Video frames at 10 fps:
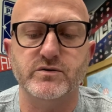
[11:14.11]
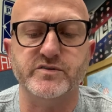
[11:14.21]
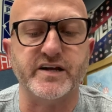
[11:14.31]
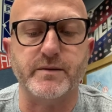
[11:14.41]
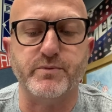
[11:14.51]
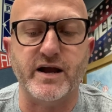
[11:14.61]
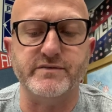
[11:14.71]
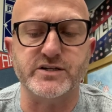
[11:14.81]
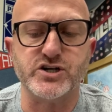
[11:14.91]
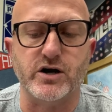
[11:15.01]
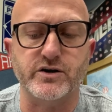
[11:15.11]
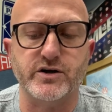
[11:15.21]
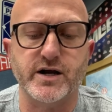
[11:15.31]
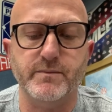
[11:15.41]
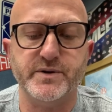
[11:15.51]
Was that a private charter
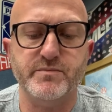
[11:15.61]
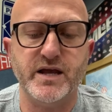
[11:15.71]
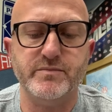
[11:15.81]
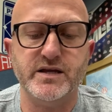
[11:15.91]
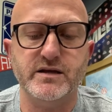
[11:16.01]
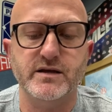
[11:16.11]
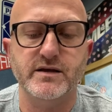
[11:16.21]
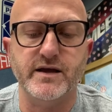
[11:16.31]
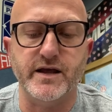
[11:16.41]
company, maybe?